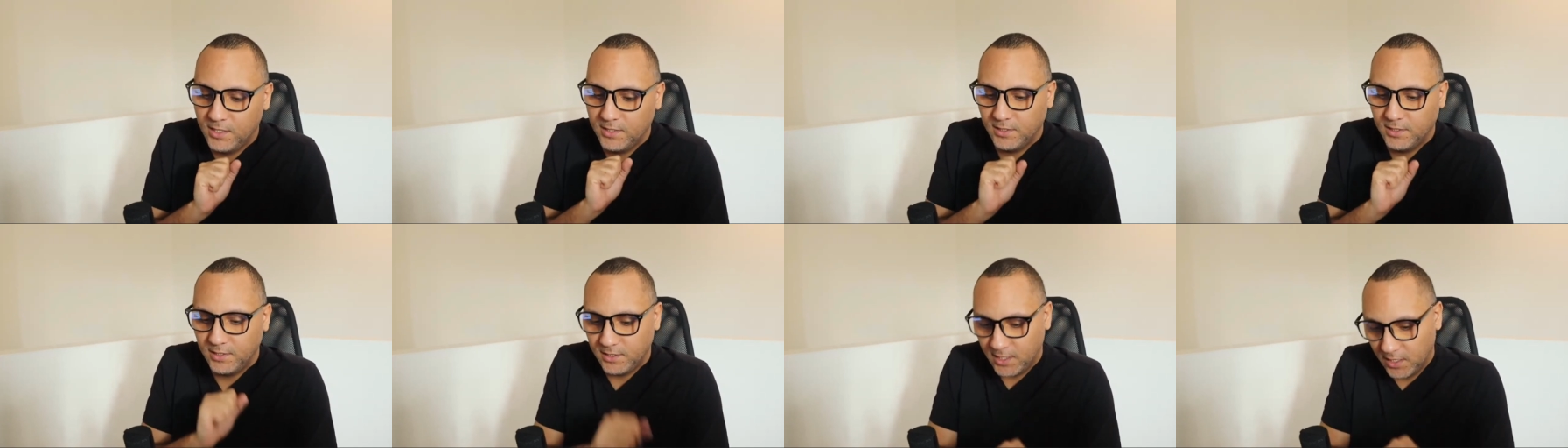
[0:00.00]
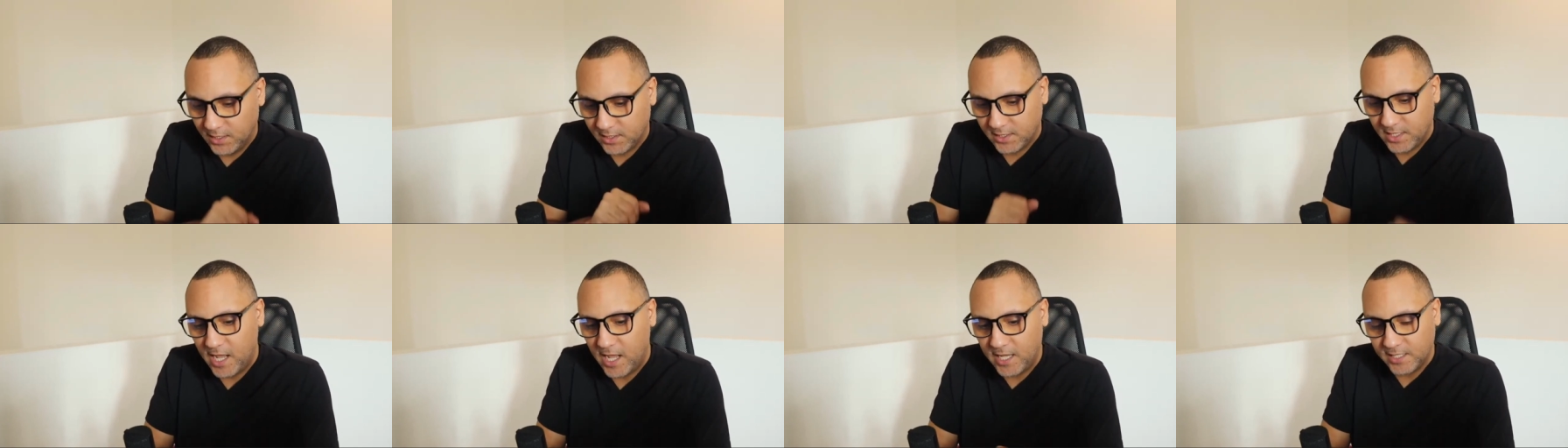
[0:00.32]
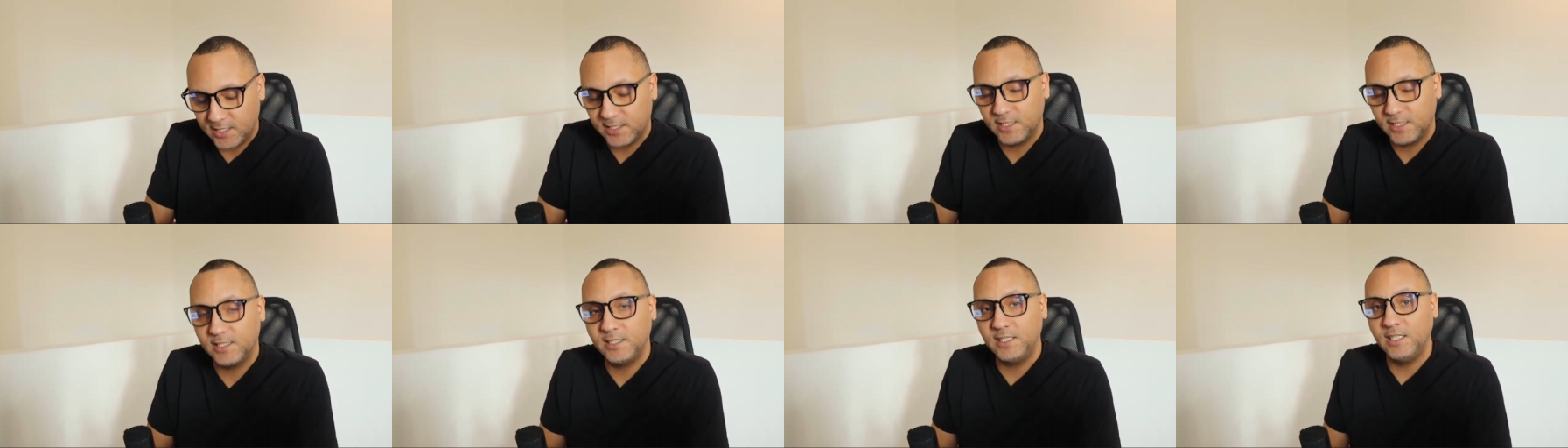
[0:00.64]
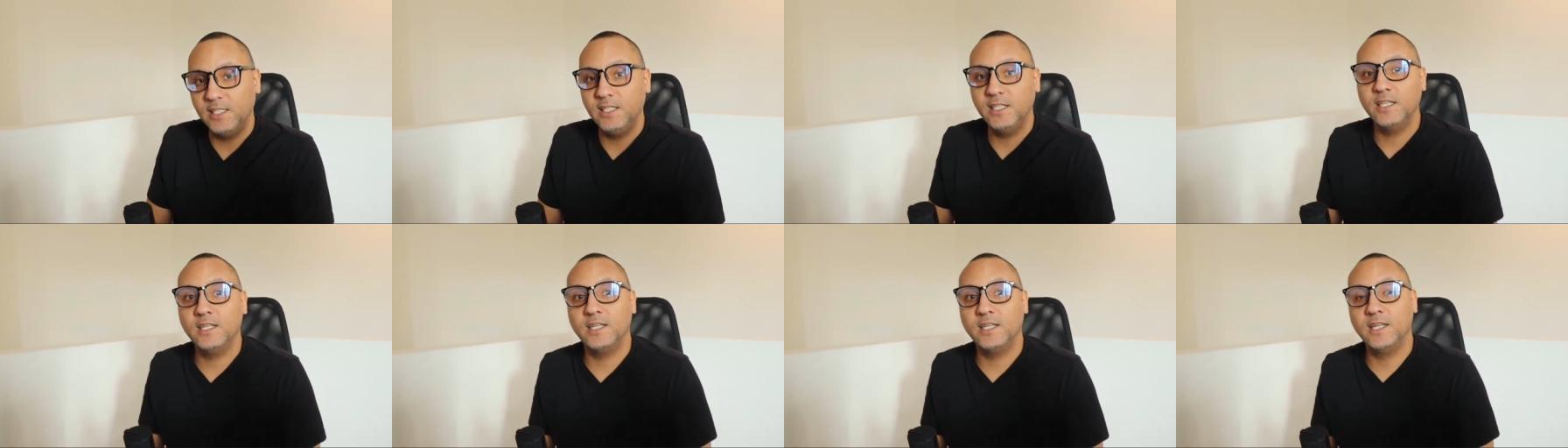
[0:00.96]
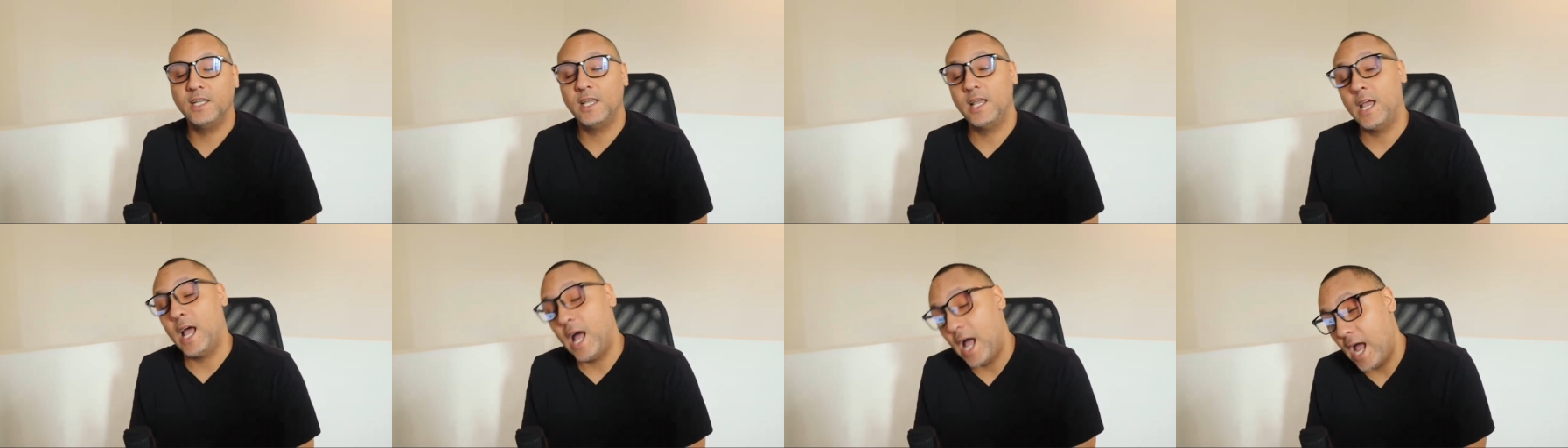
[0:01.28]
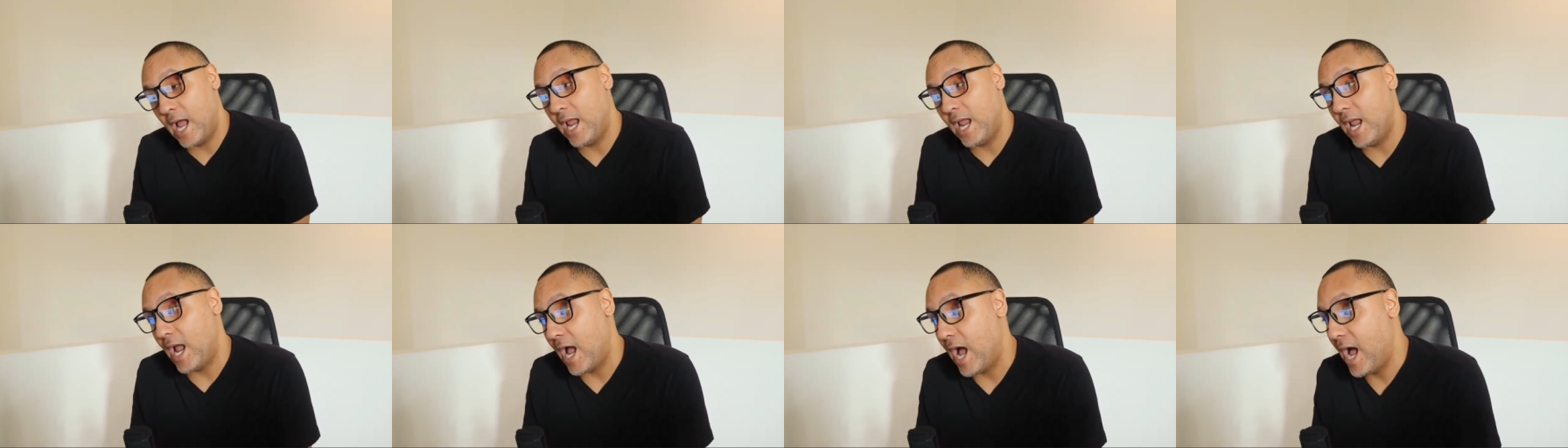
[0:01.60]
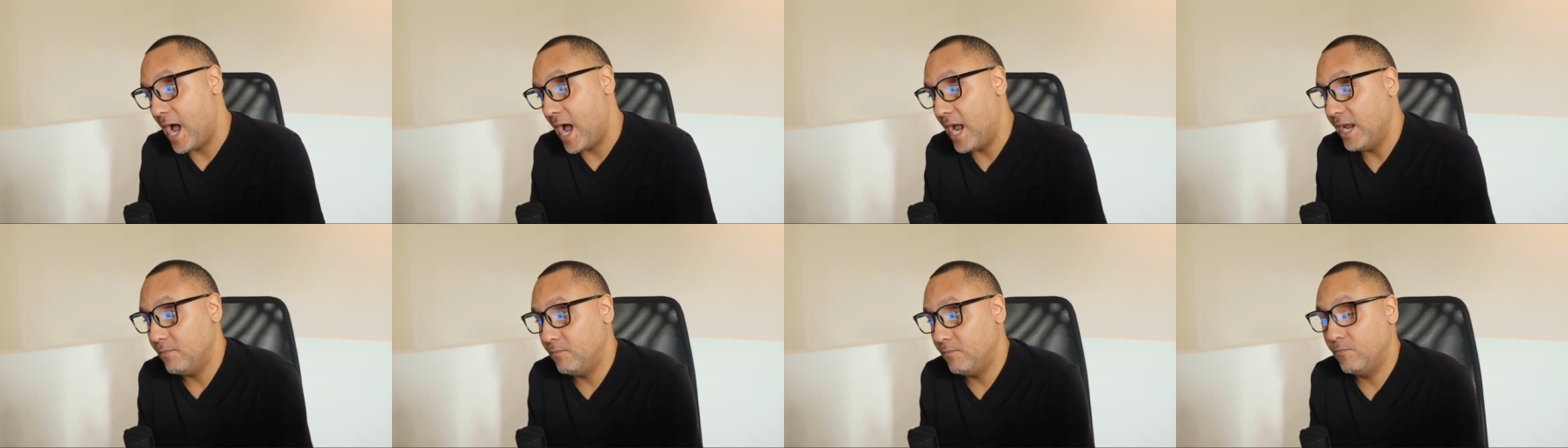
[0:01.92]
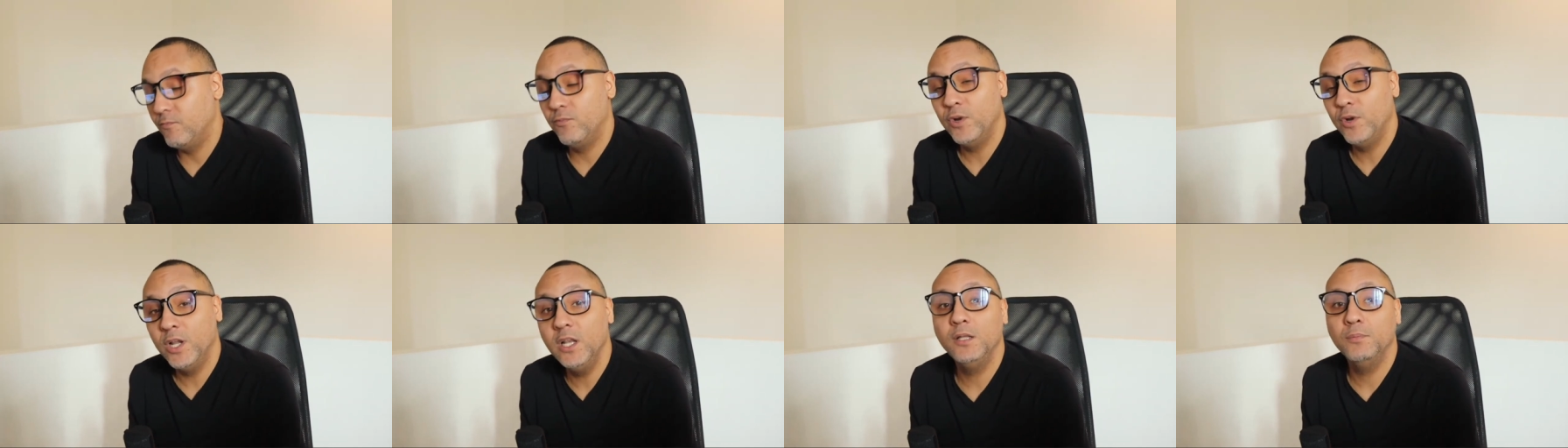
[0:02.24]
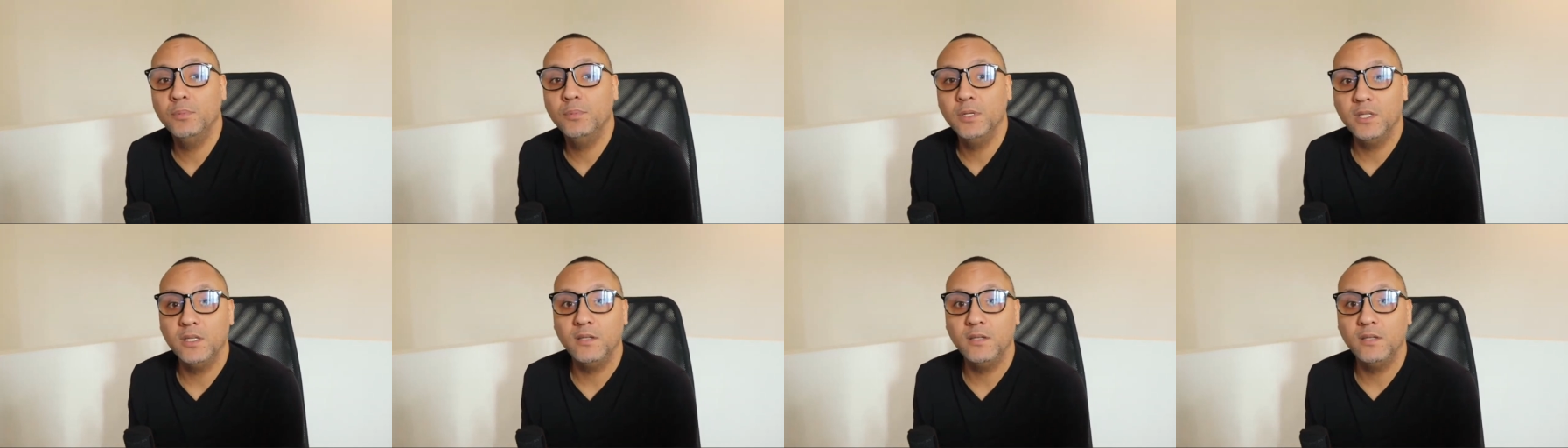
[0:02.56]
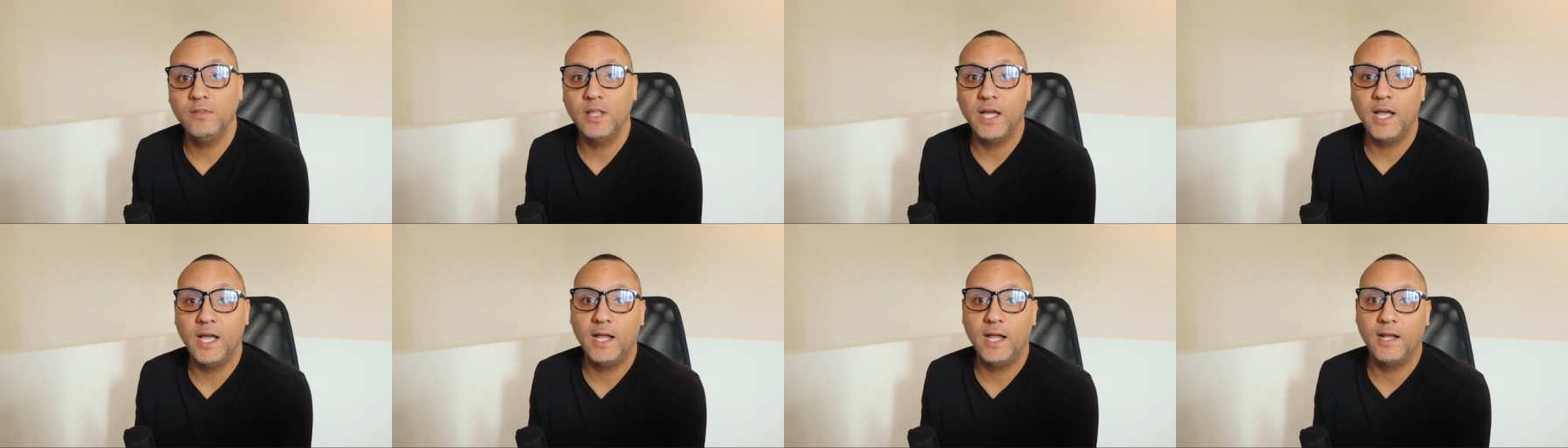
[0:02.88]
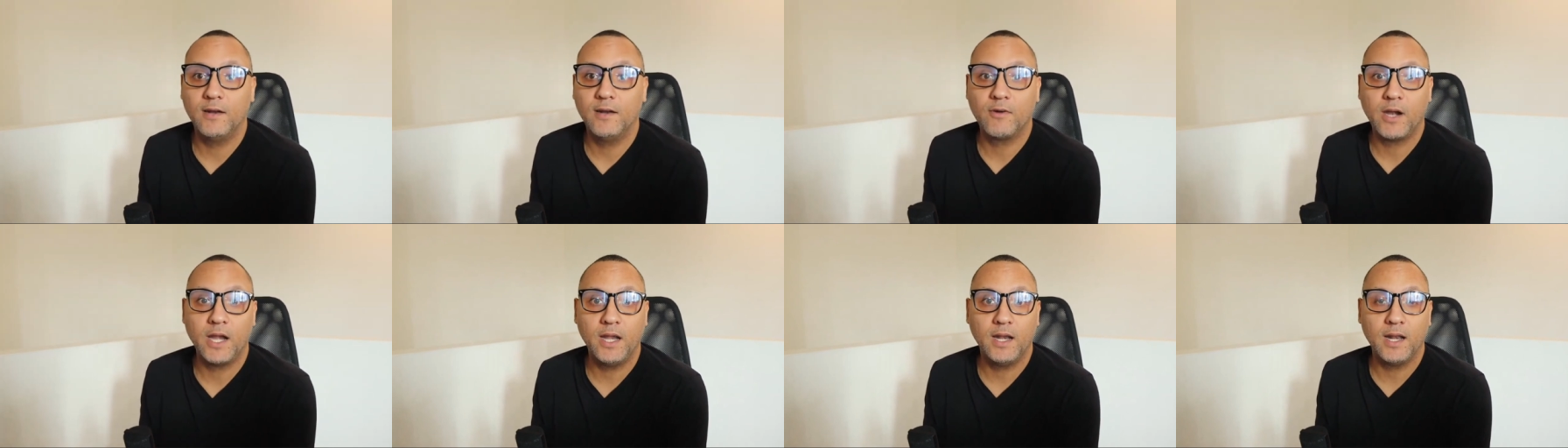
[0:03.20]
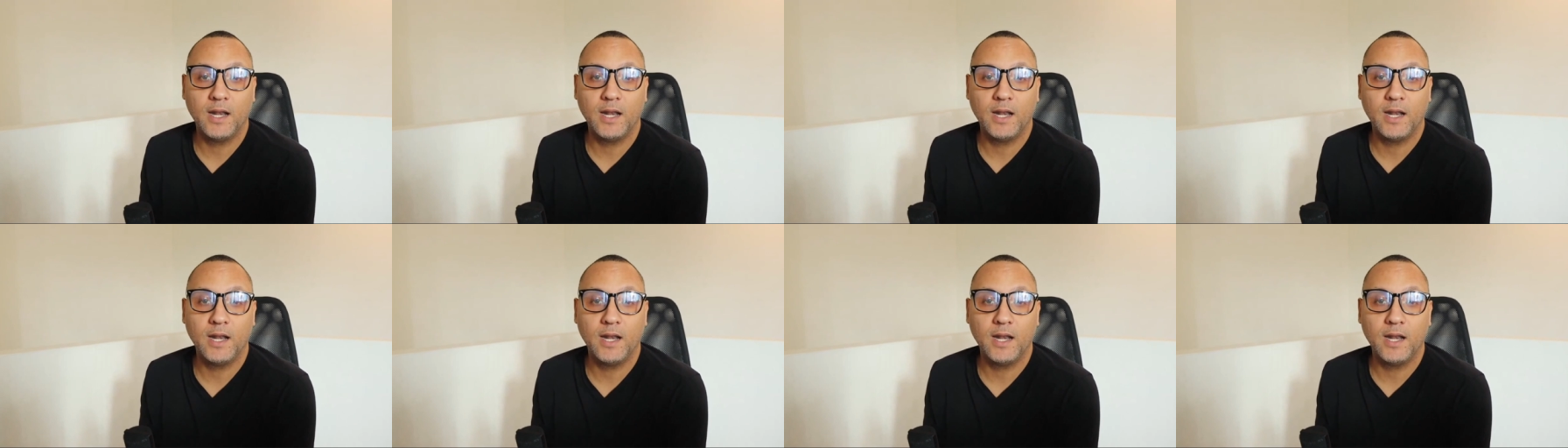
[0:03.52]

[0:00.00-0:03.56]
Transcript: does not see it I I really believe that, right?